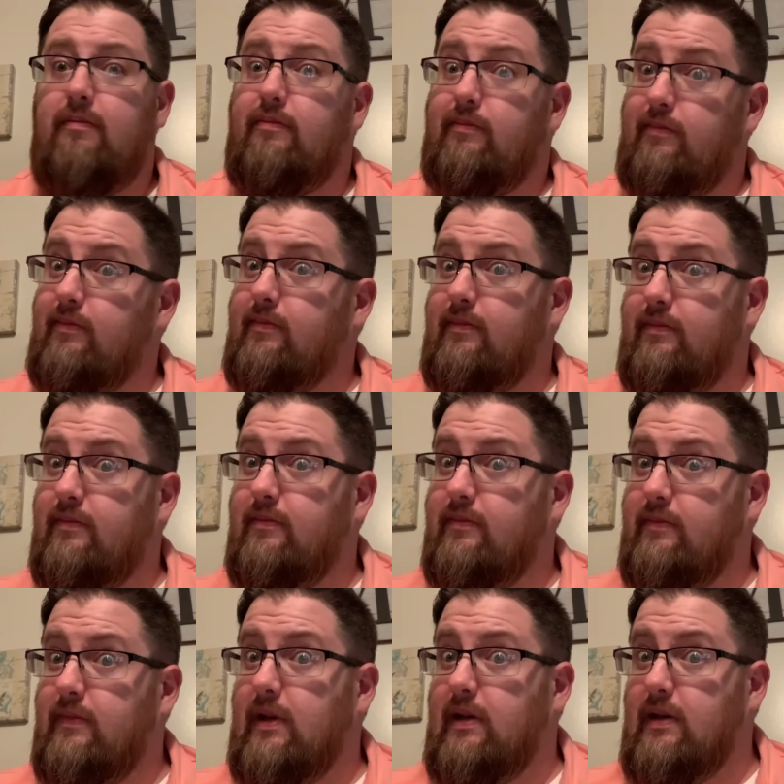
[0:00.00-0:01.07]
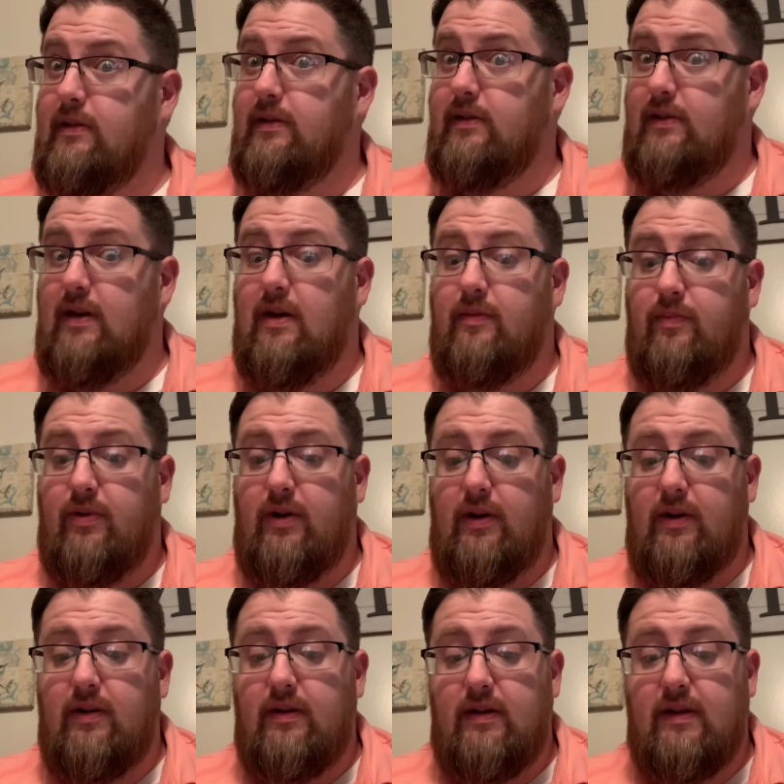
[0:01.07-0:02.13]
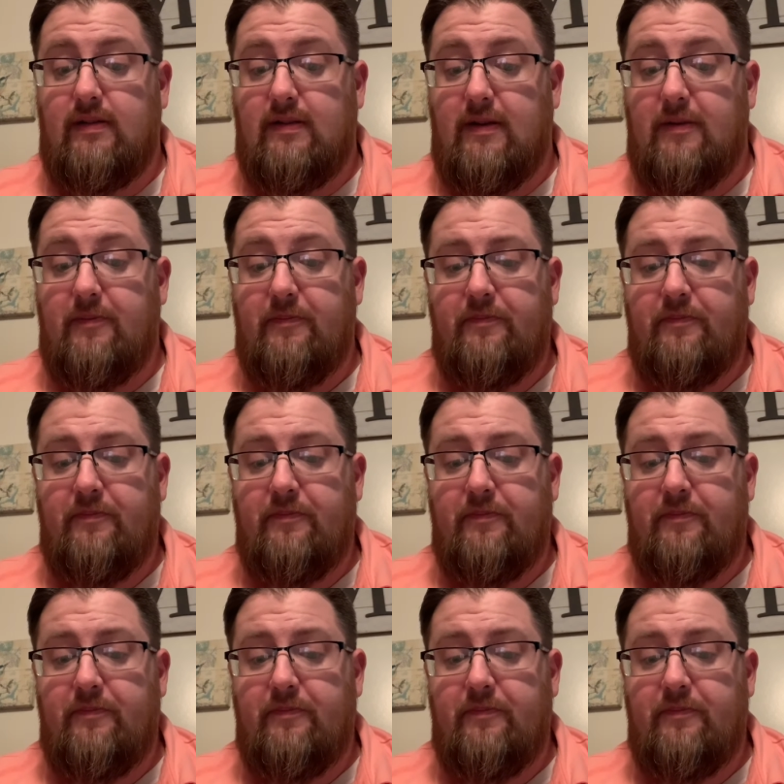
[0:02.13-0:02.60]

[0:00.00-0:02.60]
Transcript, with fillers: Hmm, that doesn't sound pretty good, does it?